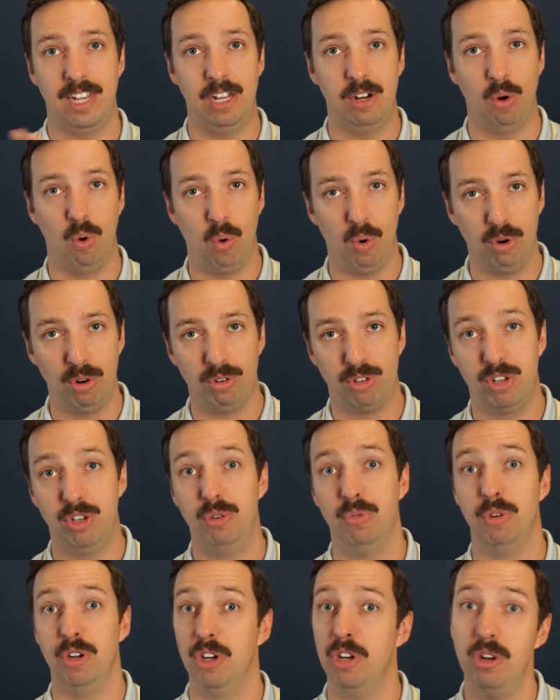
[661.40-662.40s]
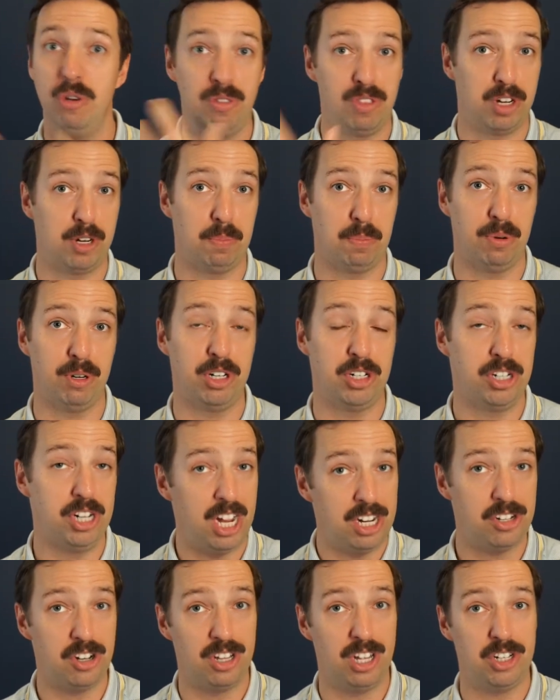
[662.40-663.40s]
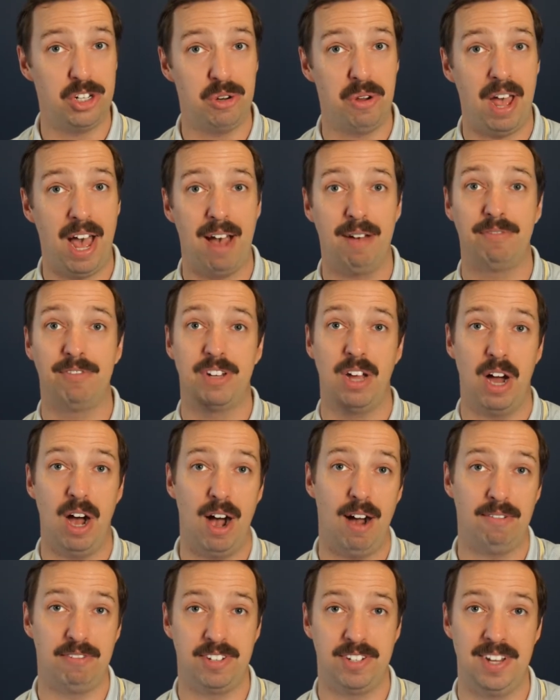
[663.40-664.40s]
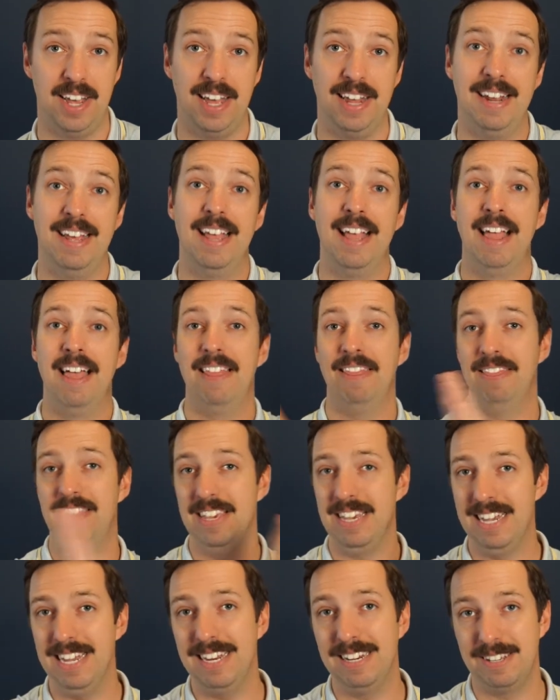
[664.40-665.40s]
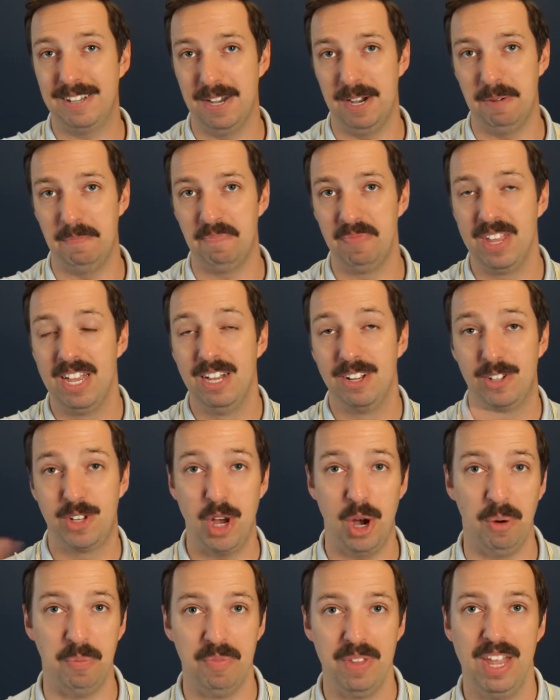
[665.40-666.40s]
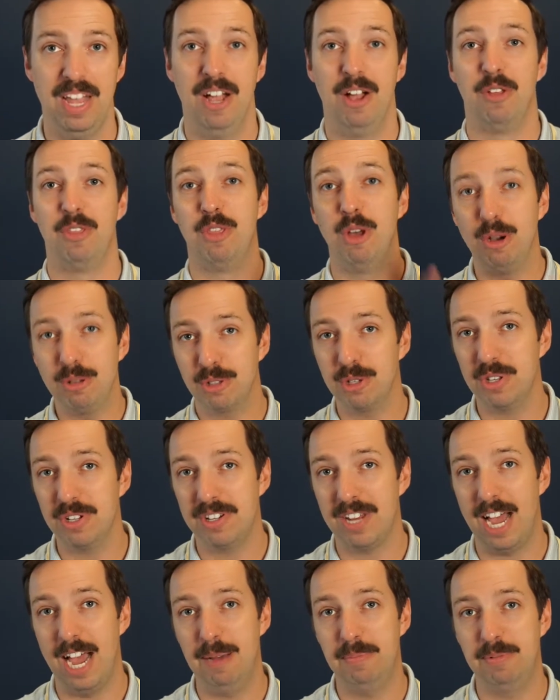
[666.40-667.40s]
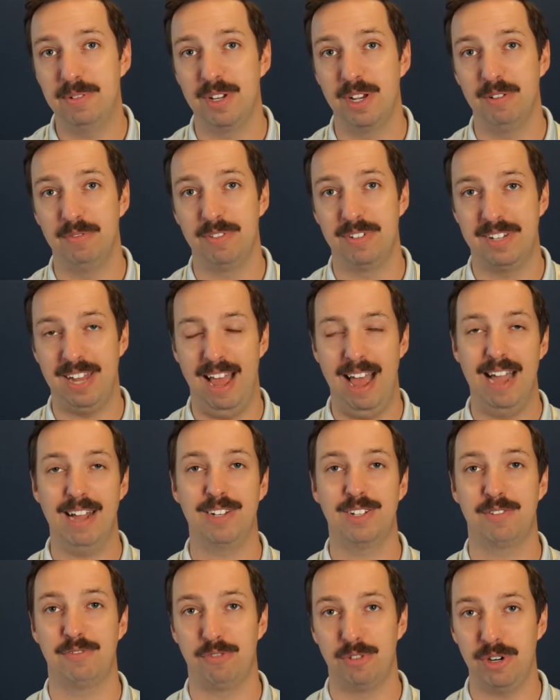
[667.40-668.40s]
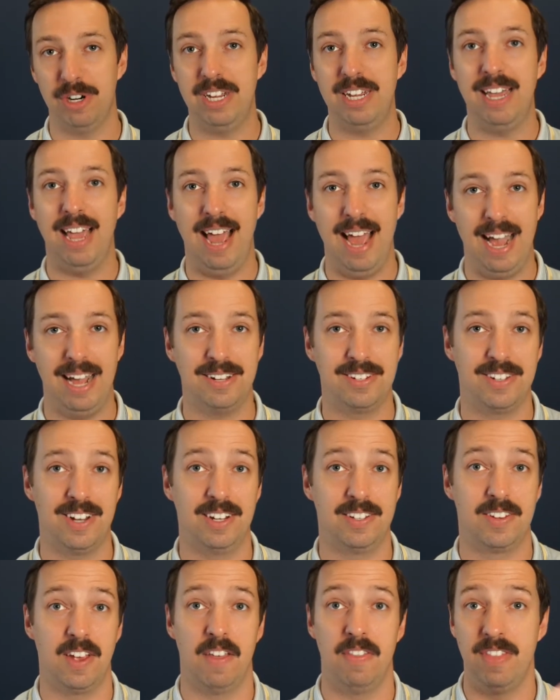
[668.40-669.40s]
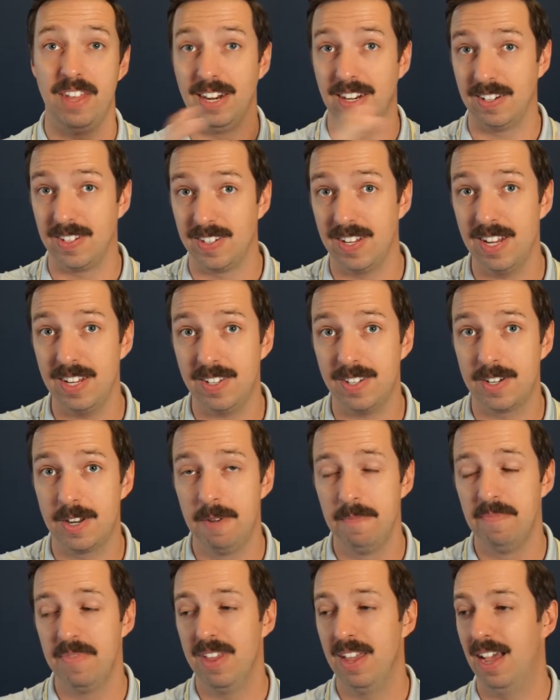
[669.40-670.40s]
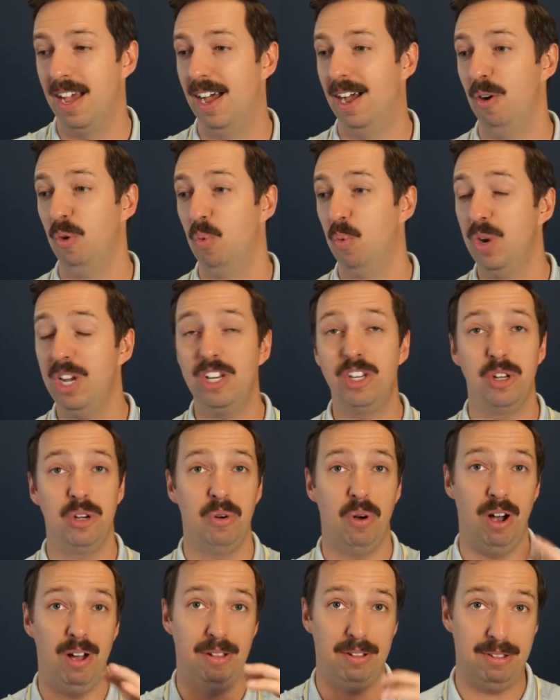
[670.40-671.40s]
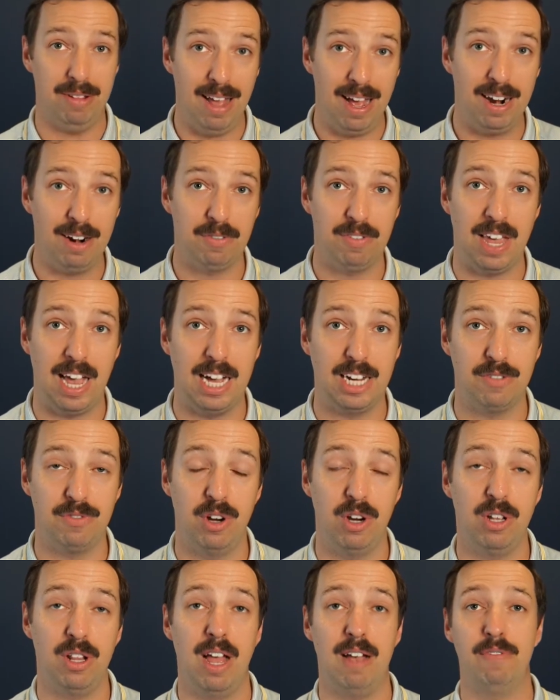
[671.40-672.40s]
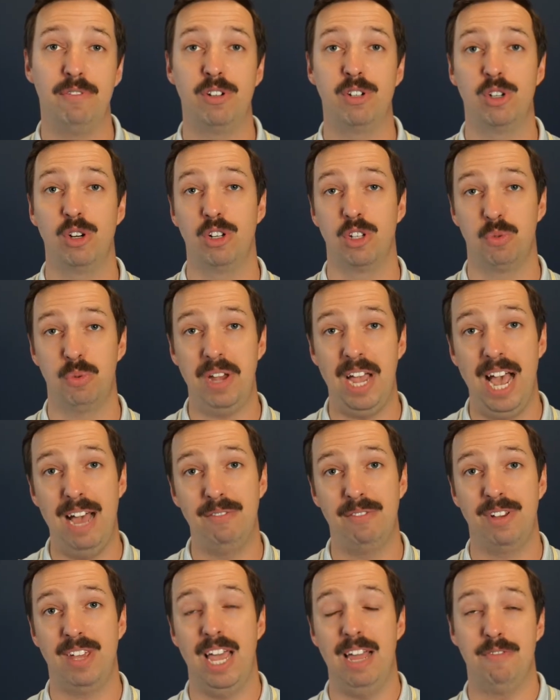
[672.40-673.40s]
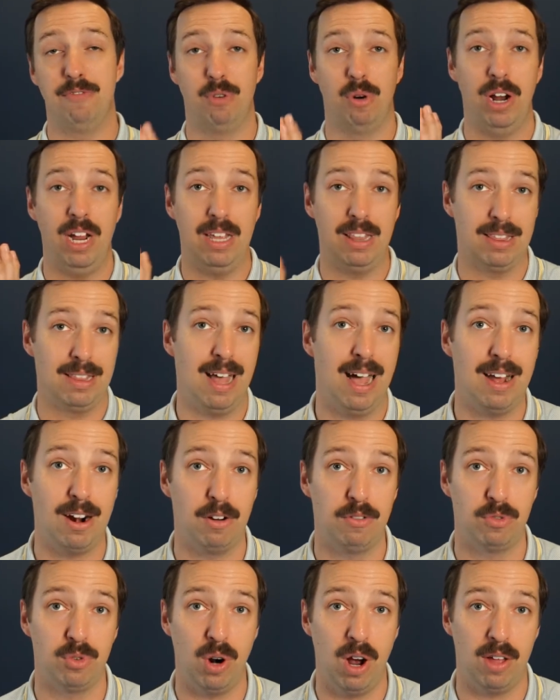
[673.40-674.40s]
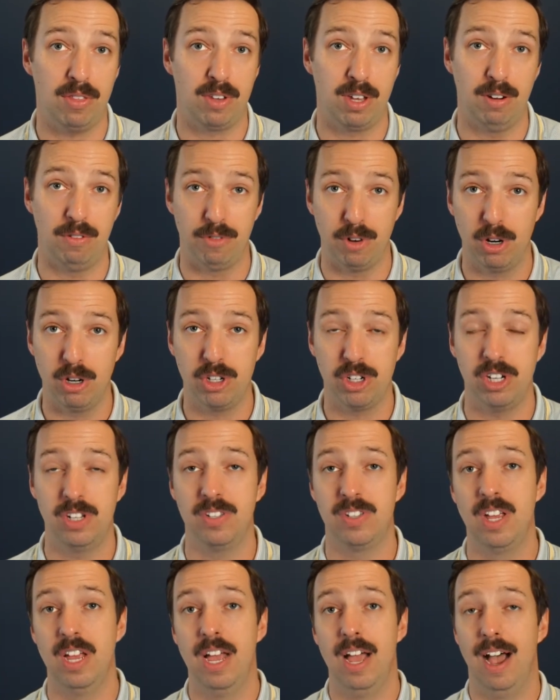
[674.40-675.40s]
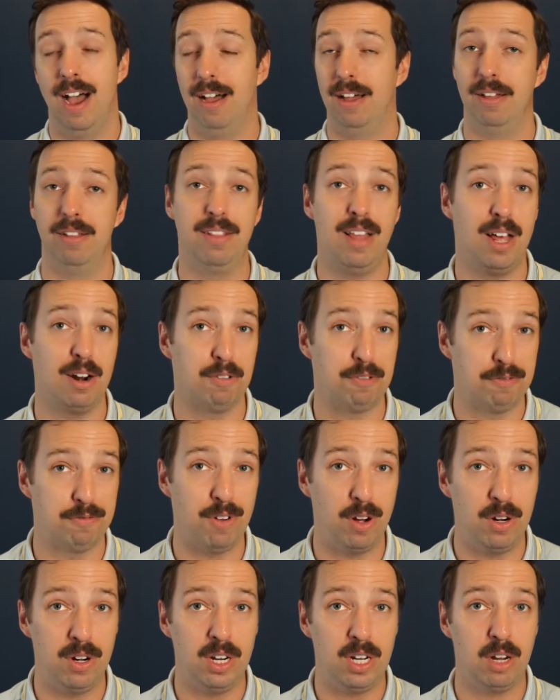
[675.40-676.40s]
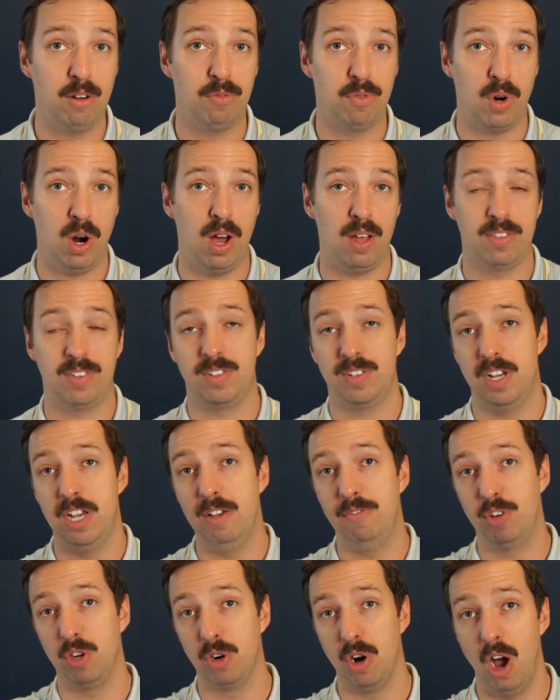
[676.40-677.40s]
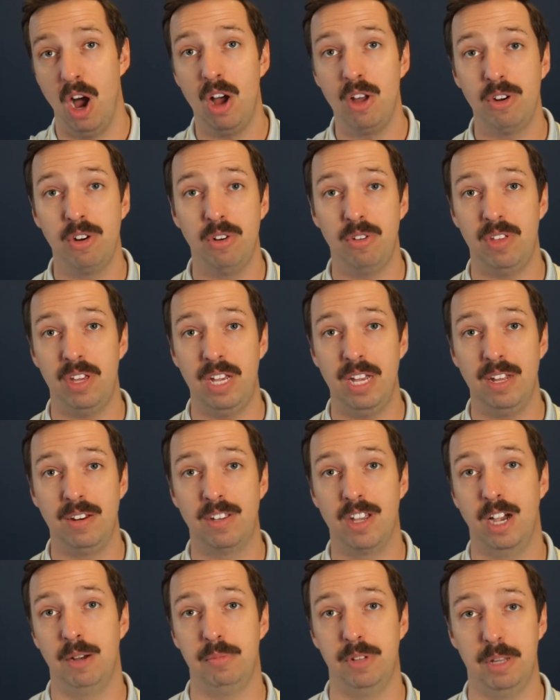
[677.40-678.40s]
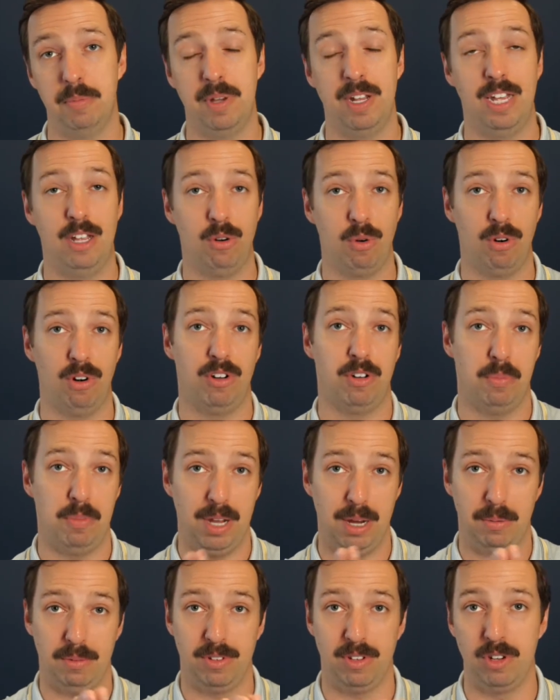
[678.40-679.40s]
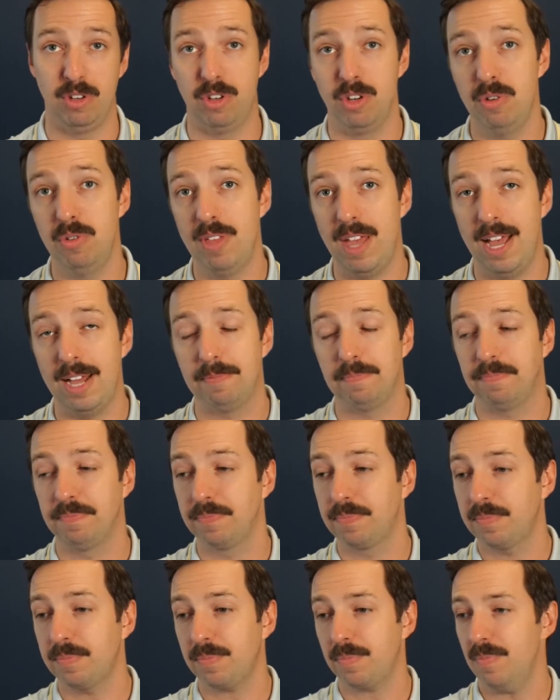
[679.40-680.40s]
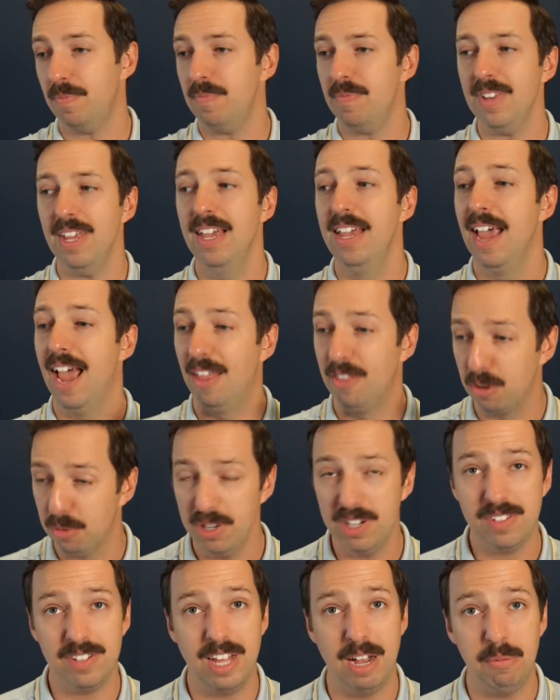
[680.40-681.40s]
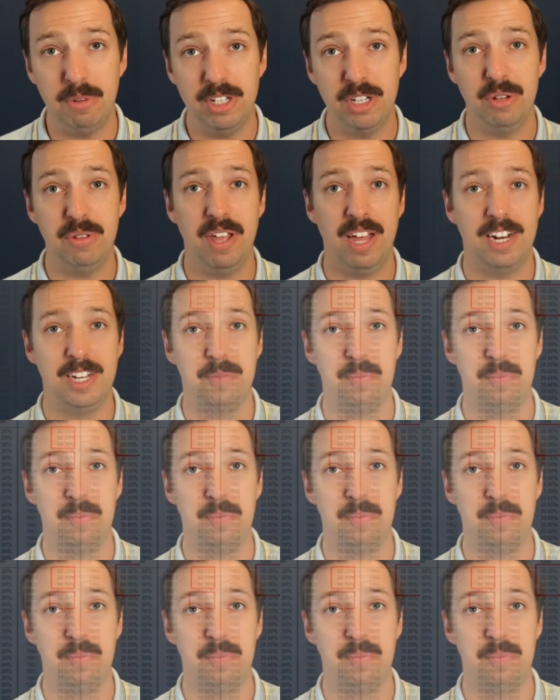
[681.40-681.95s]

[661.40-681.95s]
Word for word: in order to renew the depreciation that you have to offset the income. So, those are the types of tax free assets that exist. Uh, we do a lot of cash value life insurance. We advocate for a lot of Roth conversions, uh, a lot of funding of Roths if you're under the income limit in order to be able to do that. And the reason that we do that